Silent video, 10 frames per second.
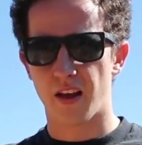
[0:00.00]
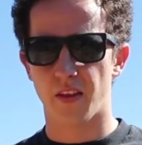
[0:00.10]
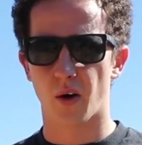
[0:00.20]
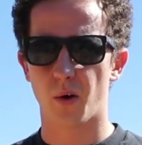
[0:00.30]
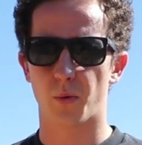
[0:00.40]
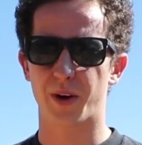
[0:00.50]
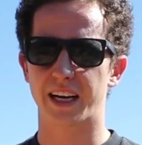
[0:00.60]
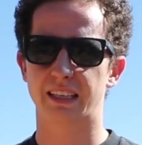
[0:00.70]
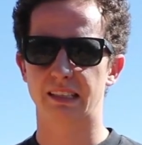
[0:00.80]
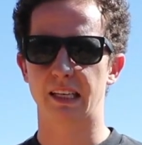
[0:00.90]
The whole
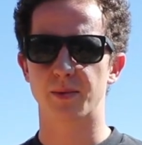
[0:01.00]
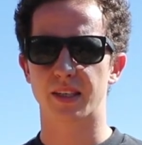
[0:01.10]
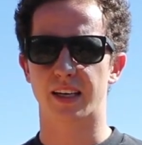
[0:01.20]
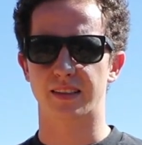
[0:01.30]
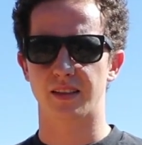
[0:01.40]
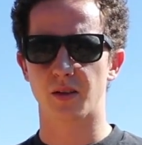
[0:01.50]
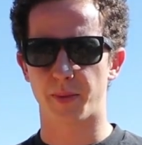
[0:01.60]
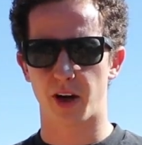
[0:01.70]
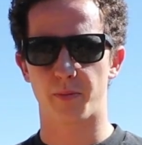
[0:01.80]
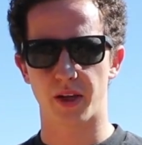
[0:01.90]
rig seems like it's a little
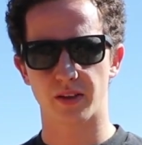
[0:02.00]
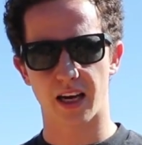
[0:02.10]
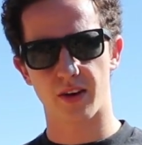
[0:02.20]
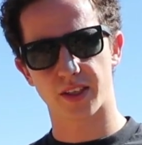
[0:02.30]
better built now.